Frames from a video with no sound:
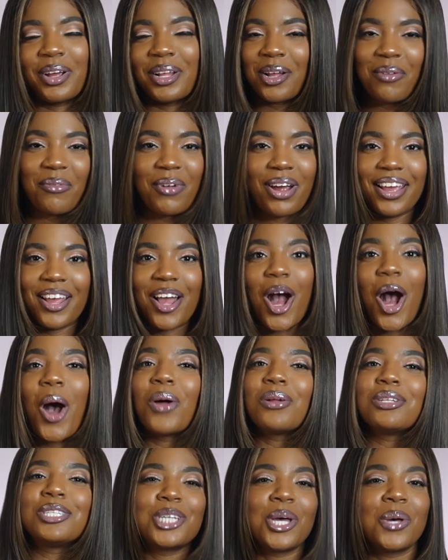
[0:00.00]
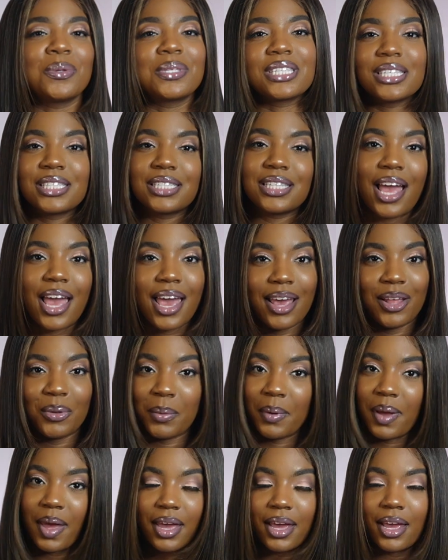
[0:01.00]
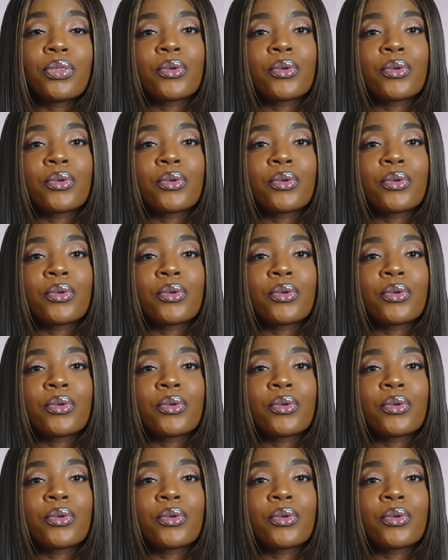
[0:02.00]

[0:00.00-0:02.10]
right. All jokes aside, okay?